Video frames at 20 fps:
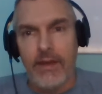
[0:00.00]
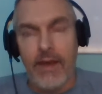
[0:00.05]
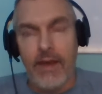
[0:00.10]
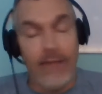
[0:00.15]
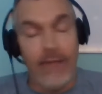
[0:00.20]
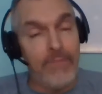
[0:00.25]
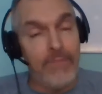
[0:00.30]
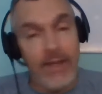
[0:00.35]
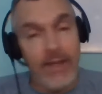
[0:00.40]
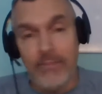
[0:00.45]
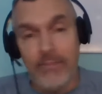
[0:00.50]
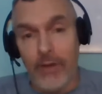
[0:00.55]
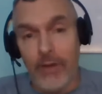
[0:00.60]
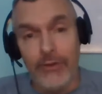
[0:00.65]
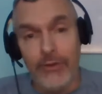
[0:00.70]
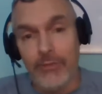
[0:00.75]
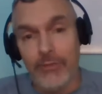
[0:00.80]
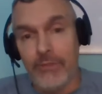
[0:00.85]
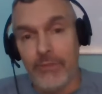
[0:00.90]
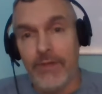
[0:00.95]
I've made
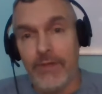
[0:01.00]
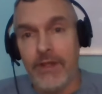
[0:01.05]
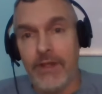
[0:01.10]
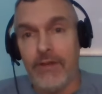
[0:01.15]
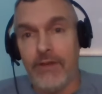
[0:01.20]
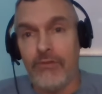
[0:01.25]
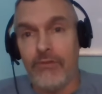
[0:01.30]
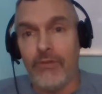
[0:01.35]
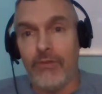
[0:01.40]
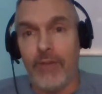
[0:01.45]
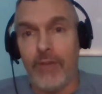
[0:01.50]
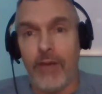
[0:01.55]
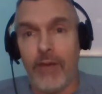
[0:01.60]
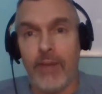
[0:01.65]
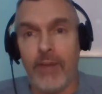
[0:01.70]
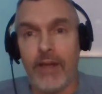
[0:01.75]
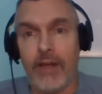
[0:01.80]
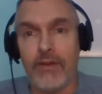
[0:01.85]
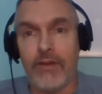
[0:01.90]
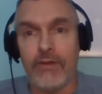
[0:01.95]
multiple videos about
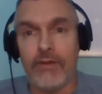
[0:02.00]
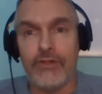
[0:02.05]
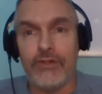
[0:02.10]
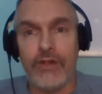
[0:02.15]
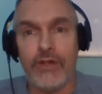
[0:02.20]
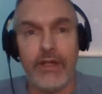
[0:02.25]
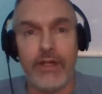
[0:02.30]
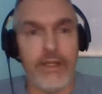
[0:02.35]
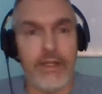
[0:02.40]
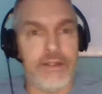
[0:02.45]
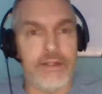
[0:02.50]
my closure on it.